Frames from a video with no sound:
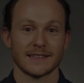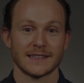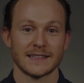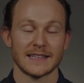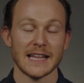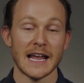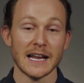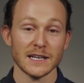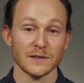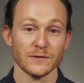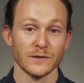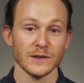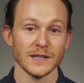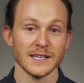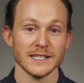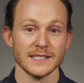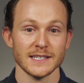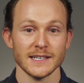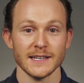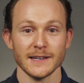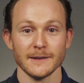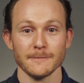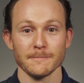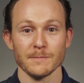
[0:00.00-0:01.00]
Thanks for
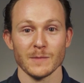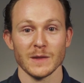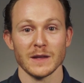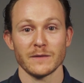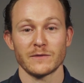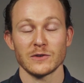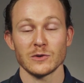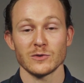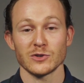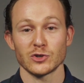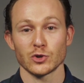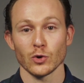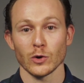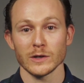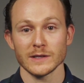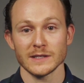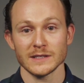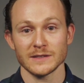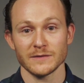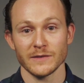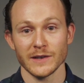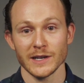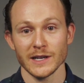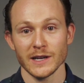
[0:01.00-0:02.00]
listening. If you enjoyed
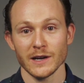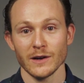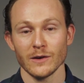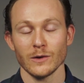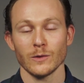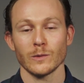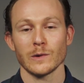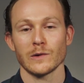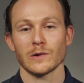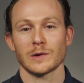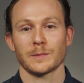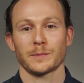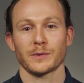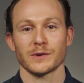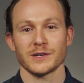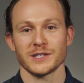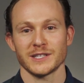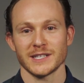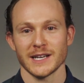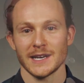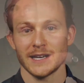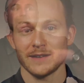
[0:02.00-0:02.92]
this video, we would appreciate